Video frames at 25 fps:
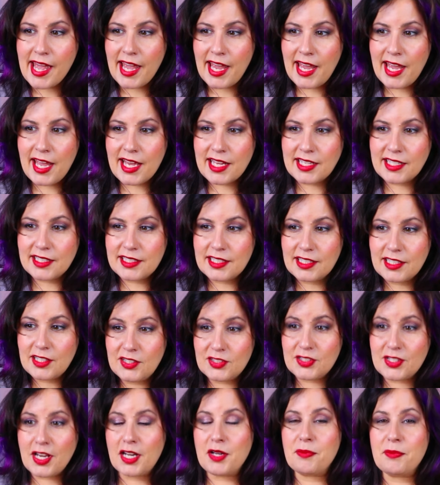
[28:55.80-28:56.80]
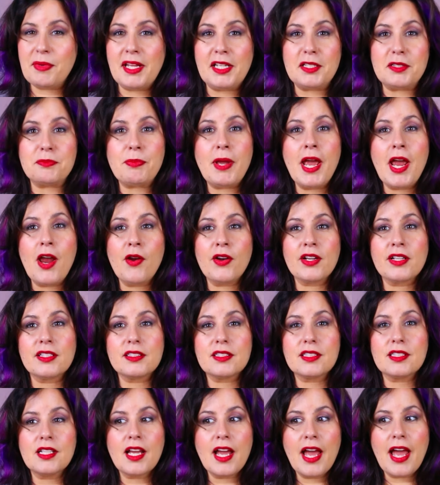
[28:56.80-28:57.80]
And he's going to meet his
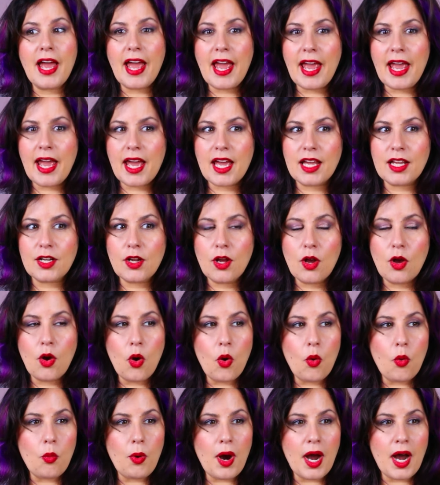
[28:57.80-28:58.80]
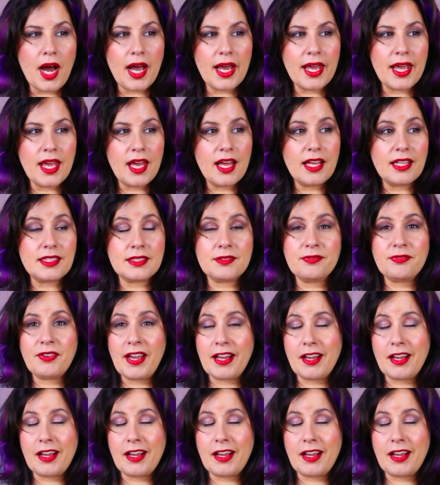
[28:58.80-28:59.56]
parents. And why it's